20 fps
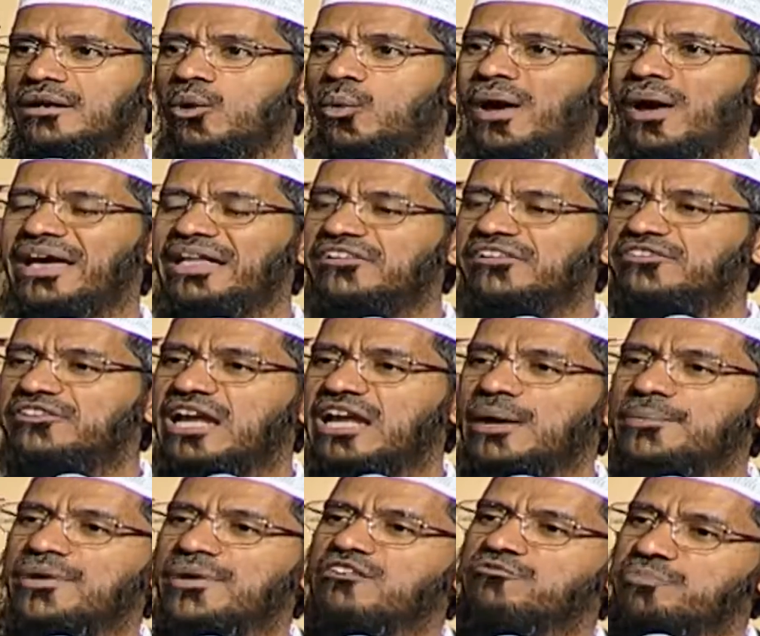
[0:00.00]
where
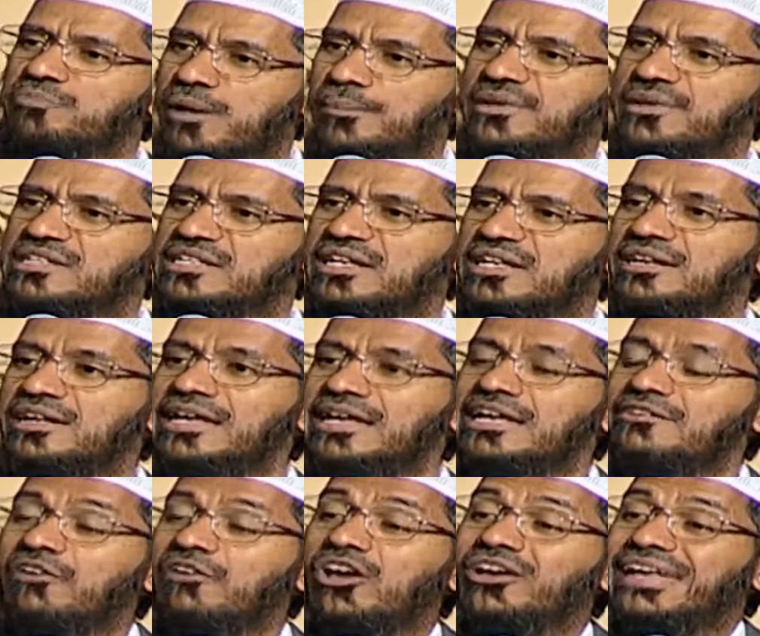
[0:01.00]
Islam gives permission
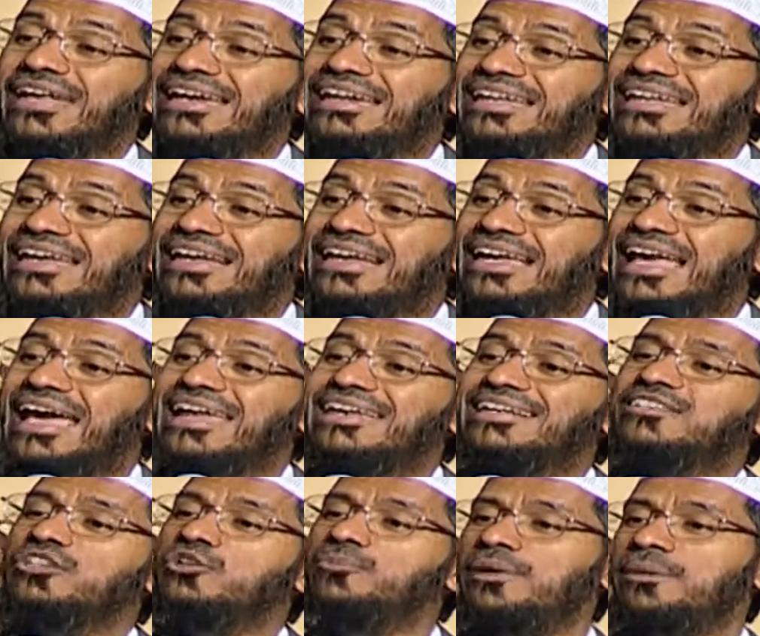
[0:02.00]
where you can kill any
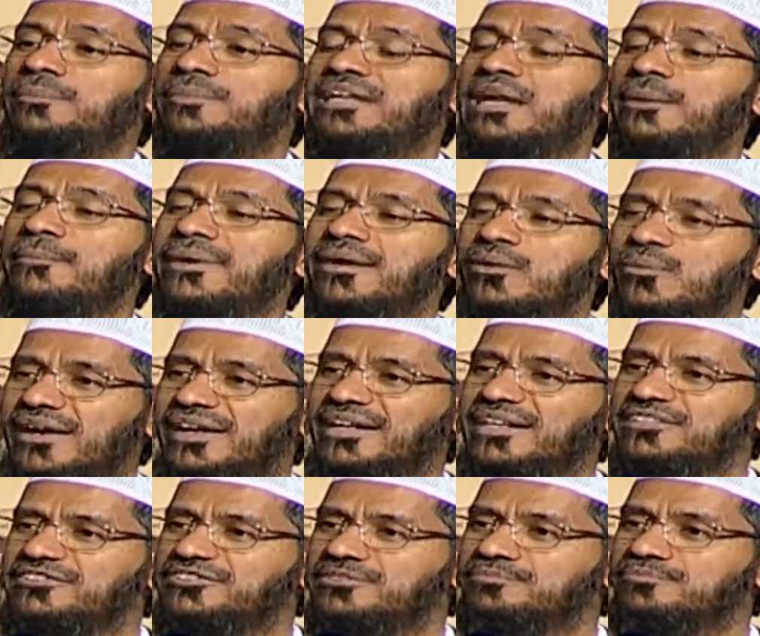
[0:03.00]
other human being. Number one
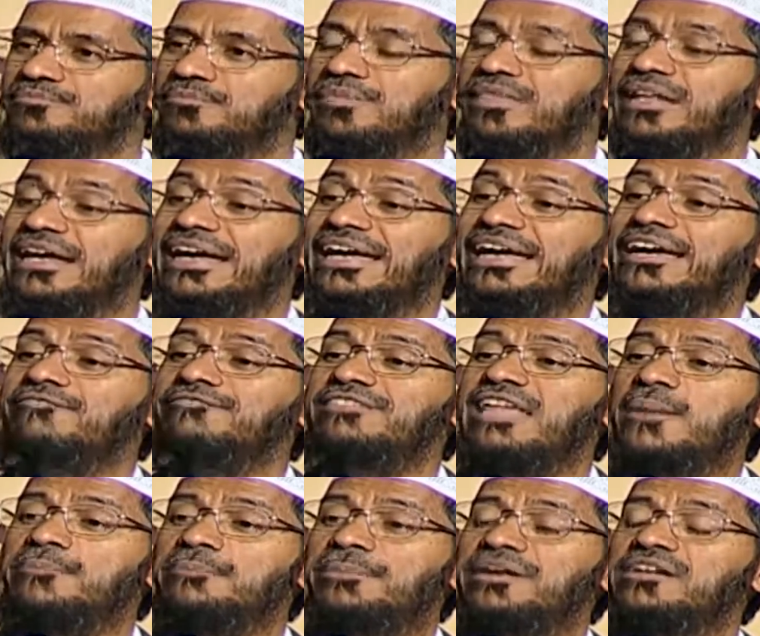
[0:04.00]
is, if
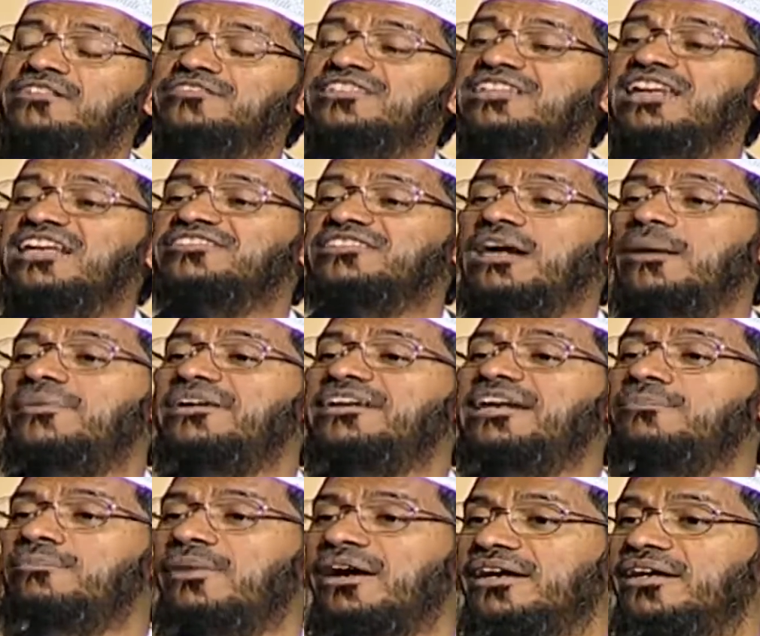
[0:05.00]
that person has committed
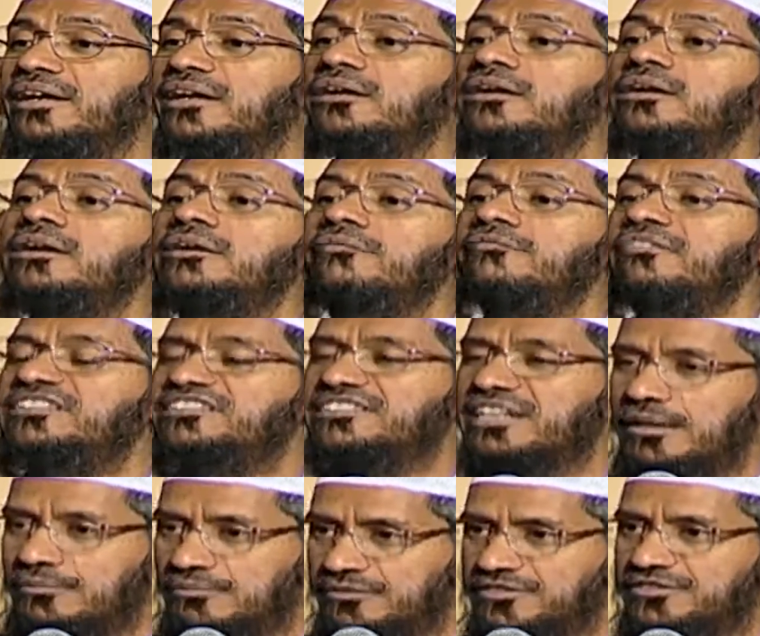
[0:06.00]
murder, which
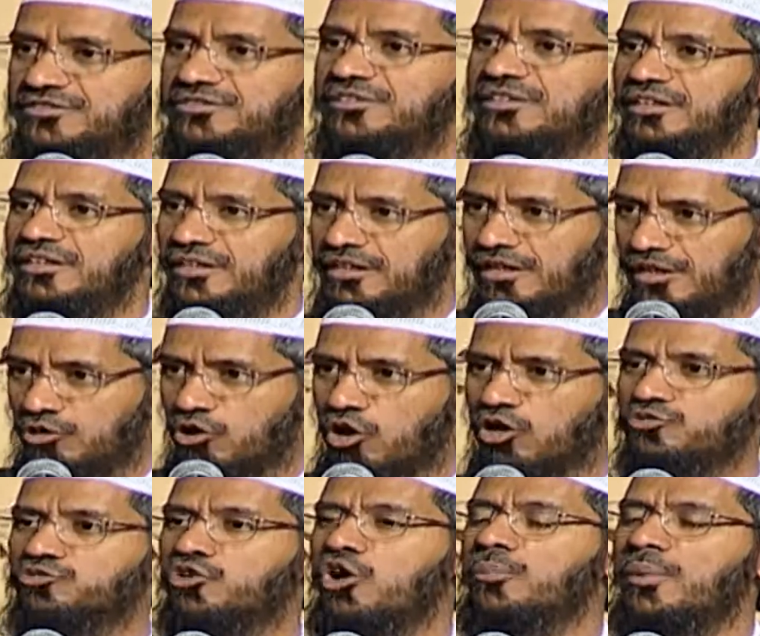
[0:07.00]
comes in your
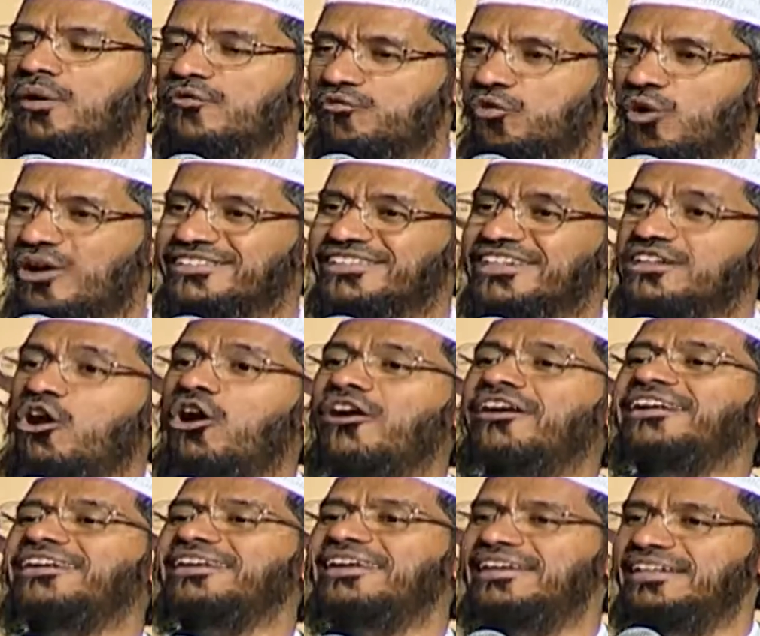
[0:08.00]
scope of question,
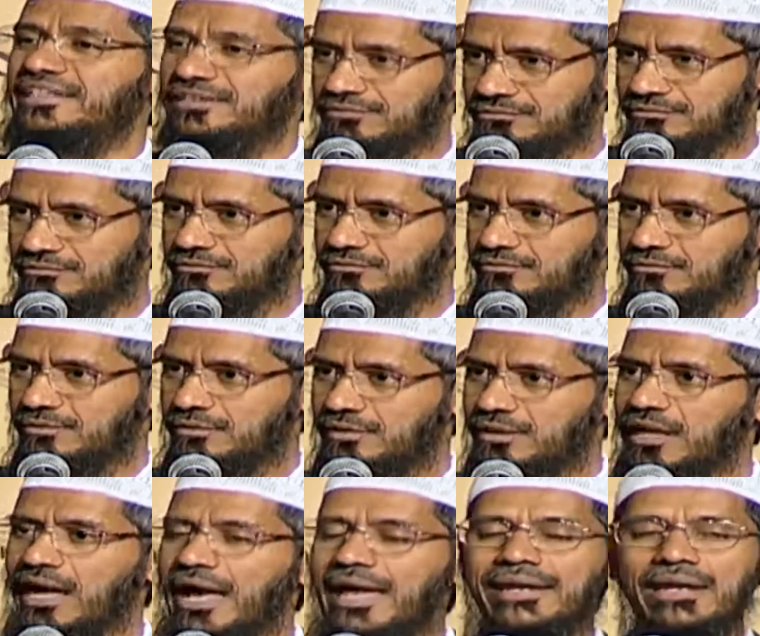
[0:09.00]
honor killing.
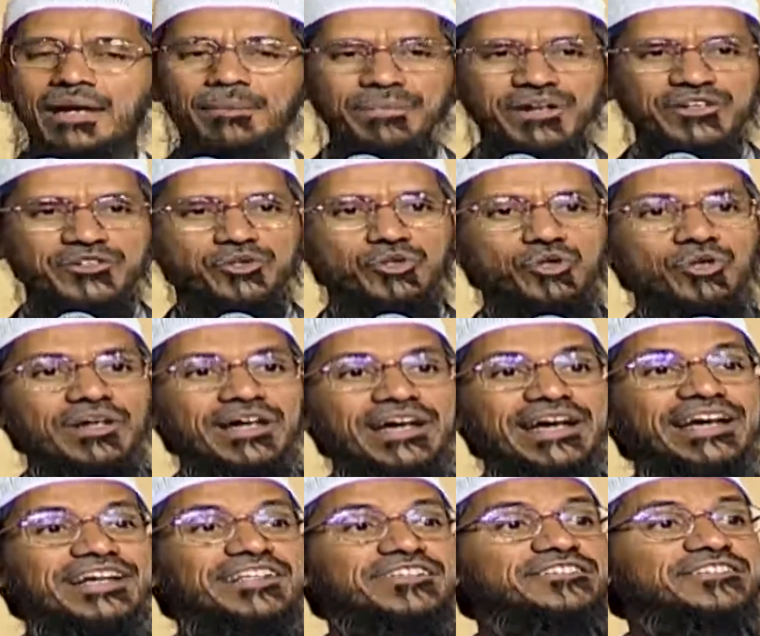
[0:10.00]
Number two
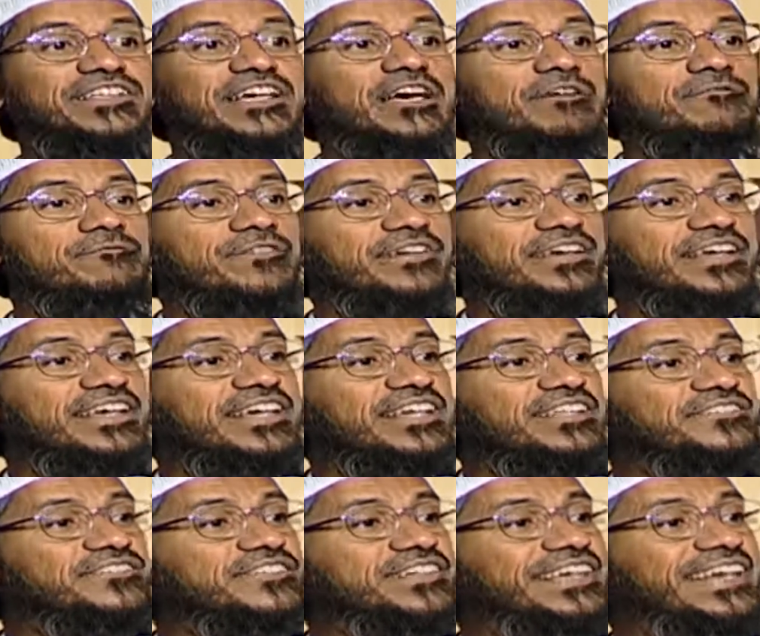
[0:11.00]
is if he
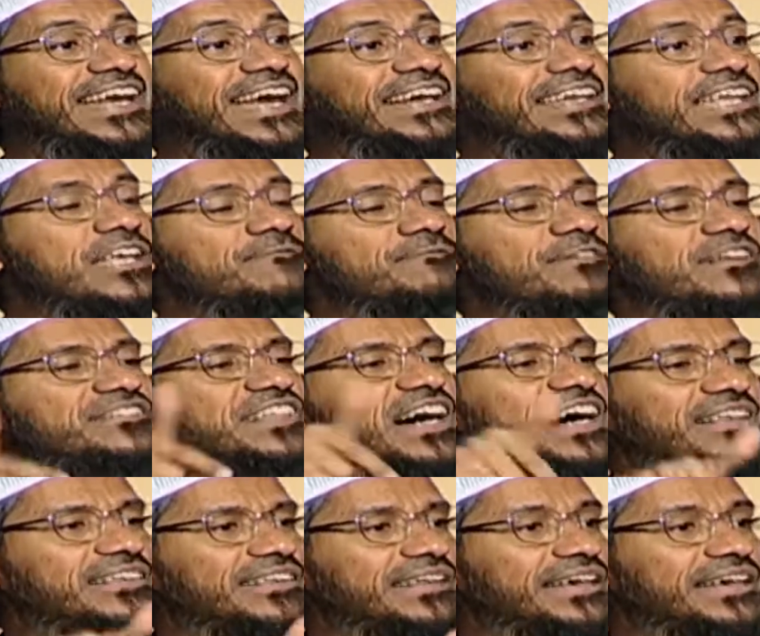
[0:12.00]
is creating fasad,